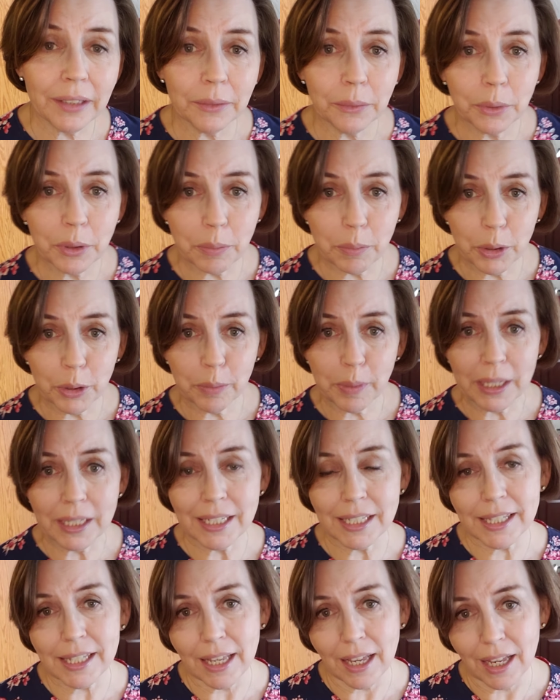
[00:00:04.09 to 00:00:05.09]
with Murr-Made
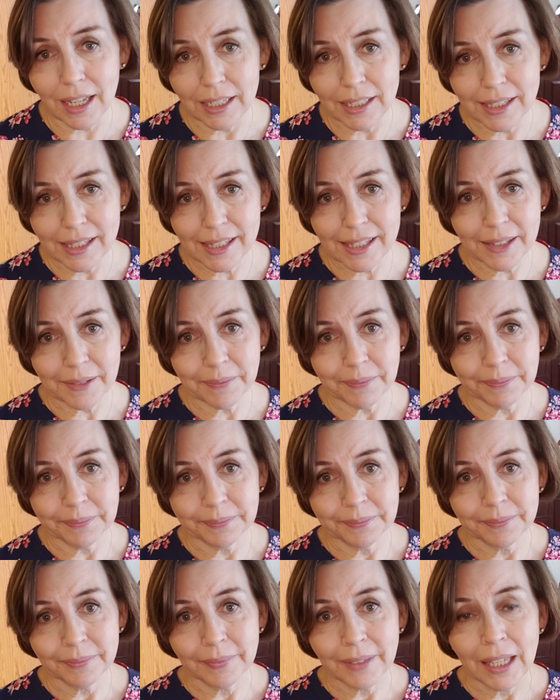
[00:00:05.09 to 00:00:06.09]
Designs.
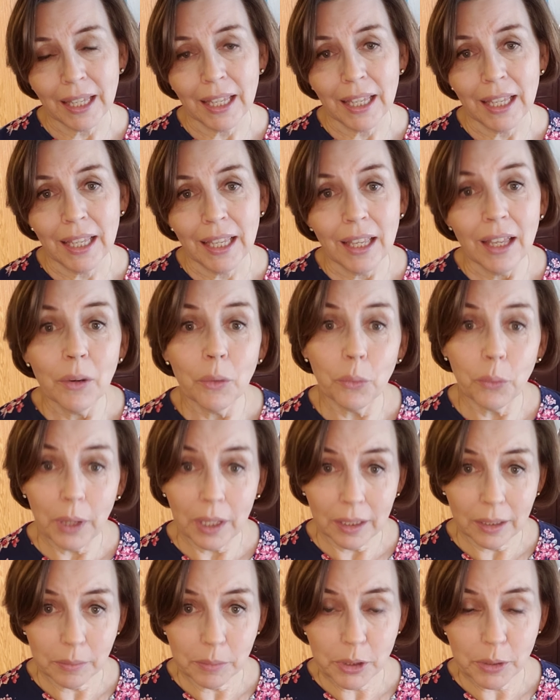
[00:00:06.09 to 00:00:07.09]

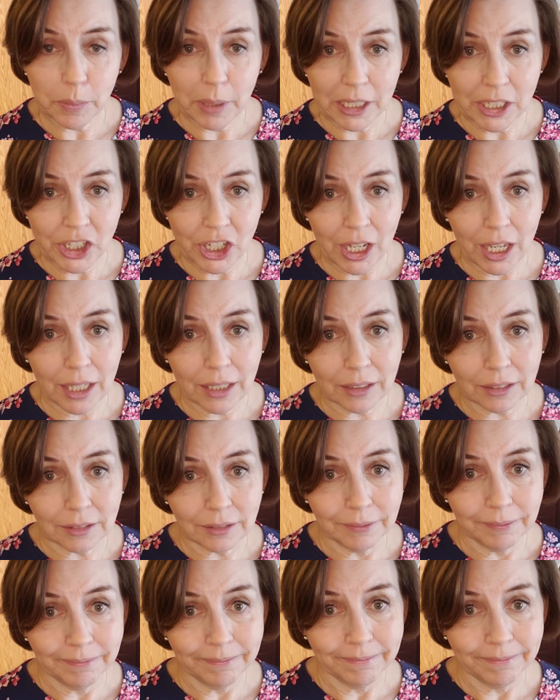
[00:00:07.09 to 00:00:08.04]
Welcome to my channel.